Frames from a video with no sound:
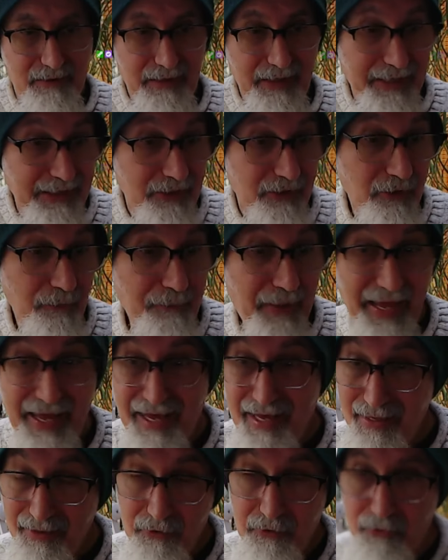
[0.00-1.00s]
I ain't gonna
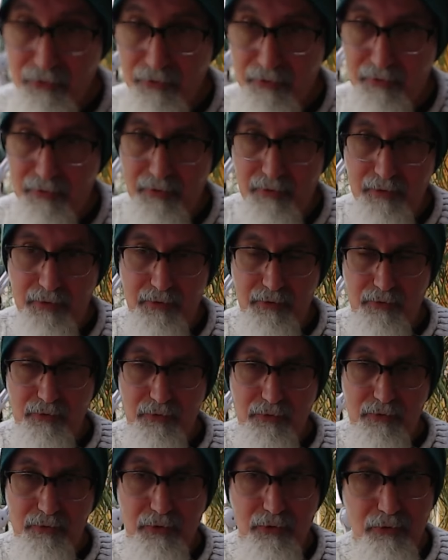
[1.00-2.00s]
pander
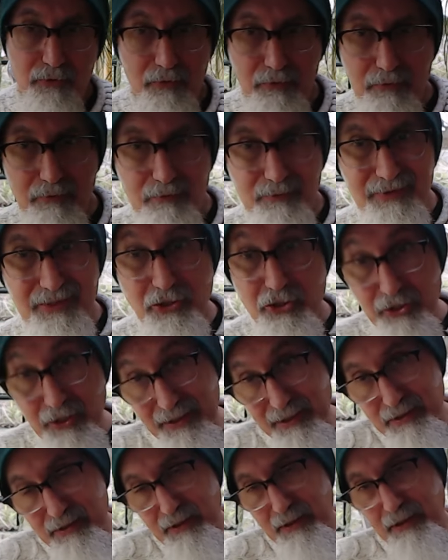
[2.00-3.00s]
to the
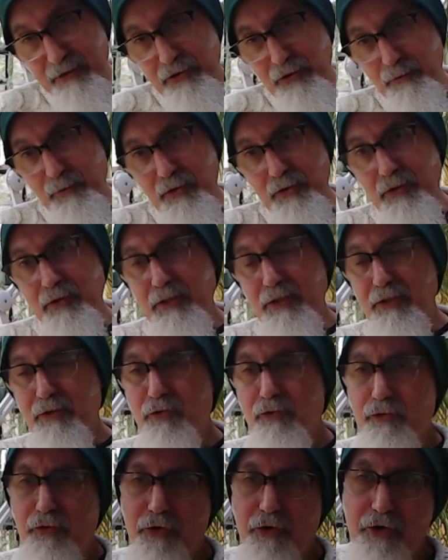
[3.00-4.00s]
genocide community
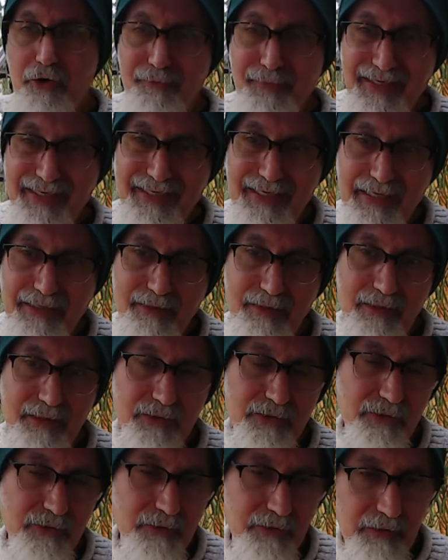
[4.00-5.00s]
or
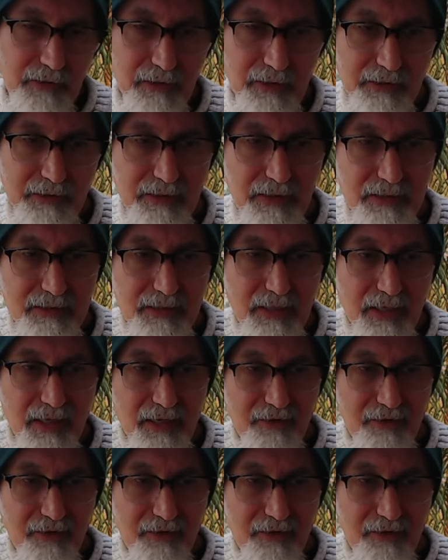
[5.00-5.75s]
Armageddonists or anything like this.